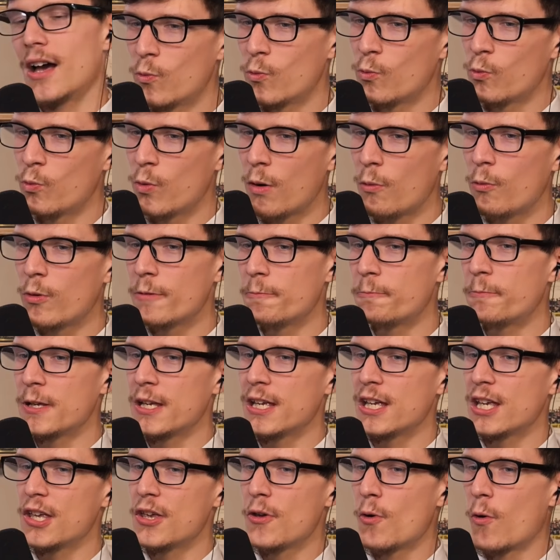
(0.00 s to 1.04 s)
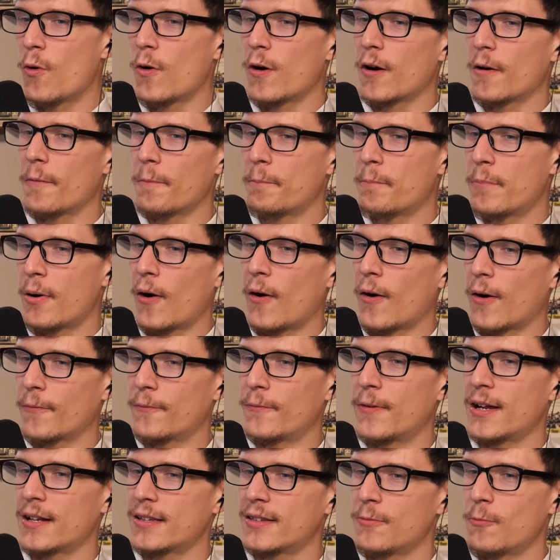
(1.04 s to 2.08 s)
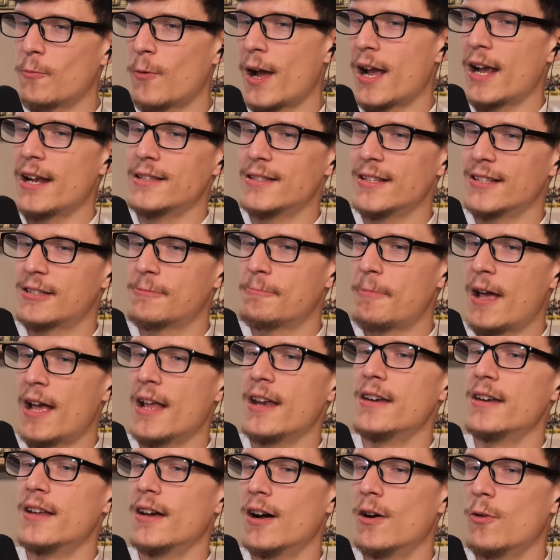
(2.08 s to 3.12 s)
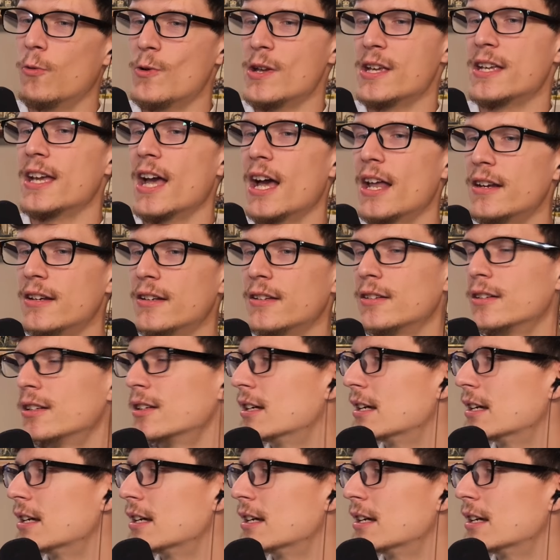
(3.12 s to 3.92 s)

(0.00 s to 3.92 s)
What would be your perfect way to spend a weekend?